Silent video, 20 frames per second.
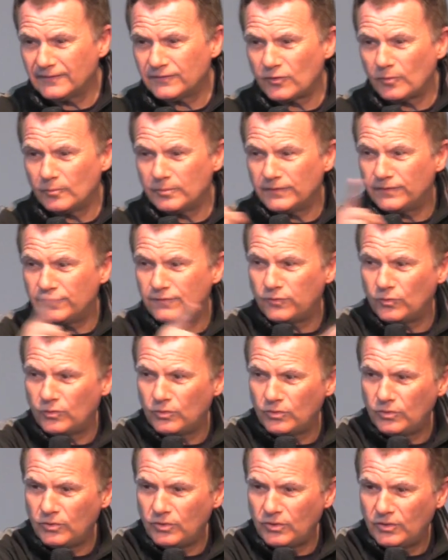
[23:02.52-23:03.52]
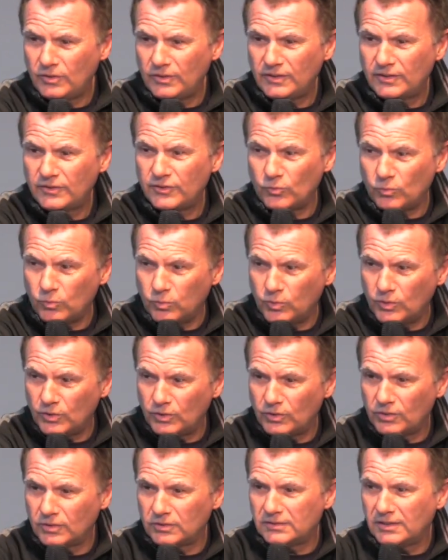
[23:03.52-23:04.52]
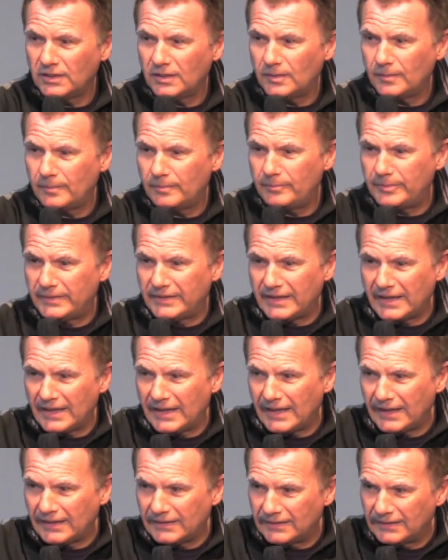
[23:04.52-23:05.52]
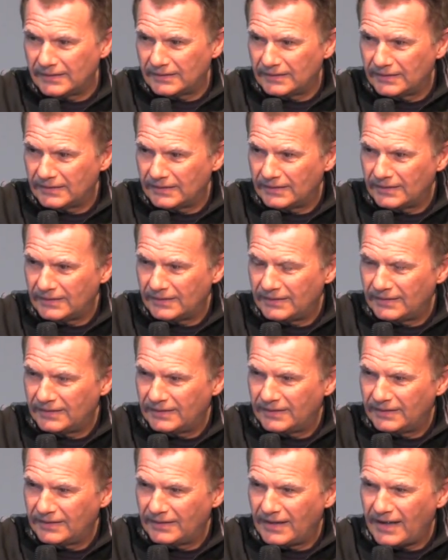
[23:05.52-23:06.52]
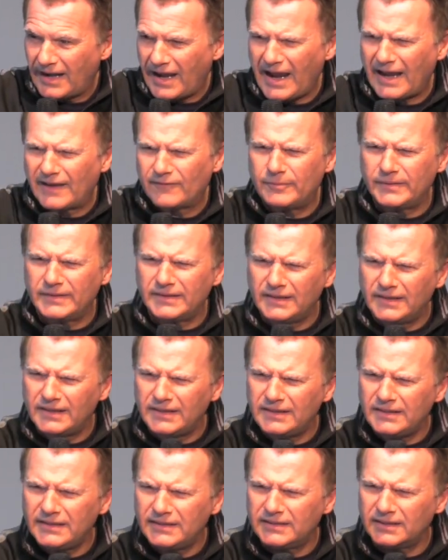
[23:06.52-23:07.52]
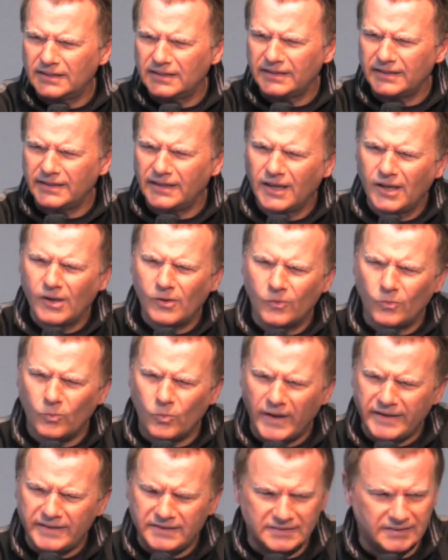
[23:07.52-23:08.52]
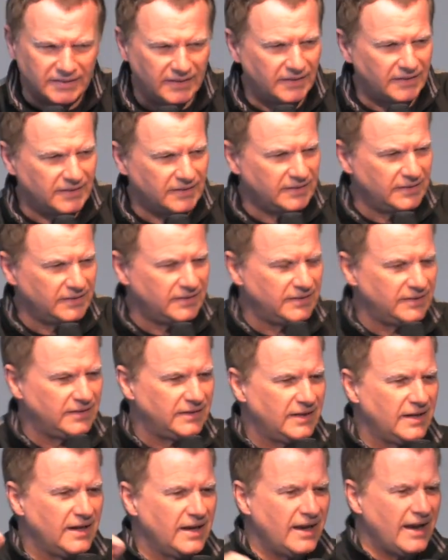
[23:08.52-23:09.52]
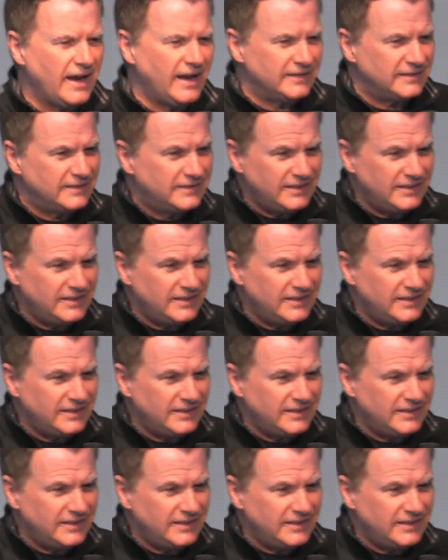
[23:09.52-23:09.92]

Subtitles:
from before the world began. I've been eagerly waiting. And